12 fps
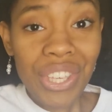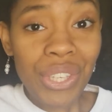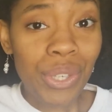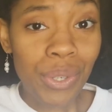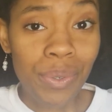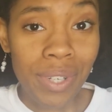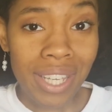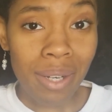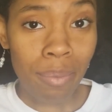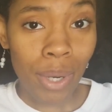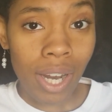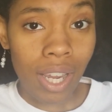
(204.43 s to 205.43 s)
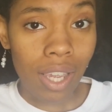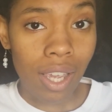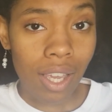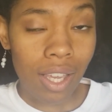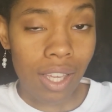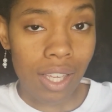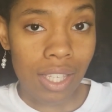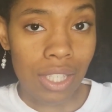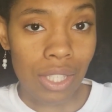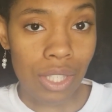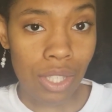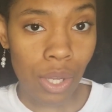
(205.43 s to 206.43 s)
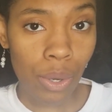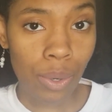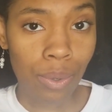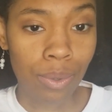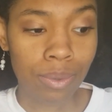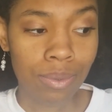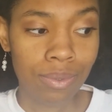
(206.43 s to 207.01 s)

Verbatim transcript: You need a break so